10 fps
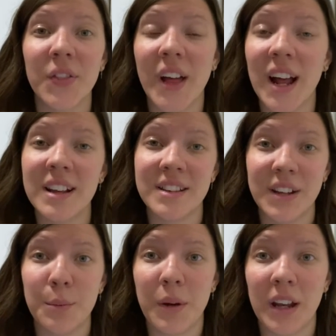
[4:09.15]
that is
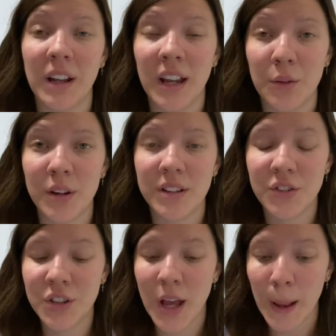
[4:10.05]
their main
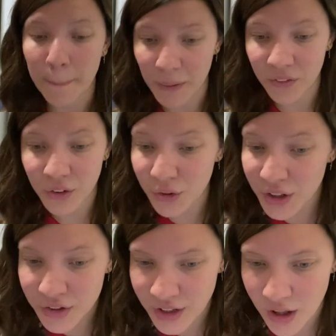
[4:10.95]
language. But a few
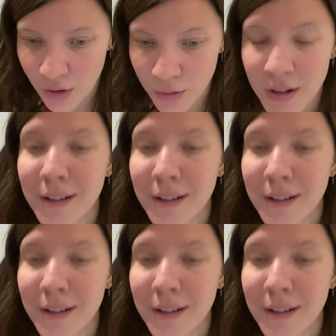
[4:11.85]
years ago,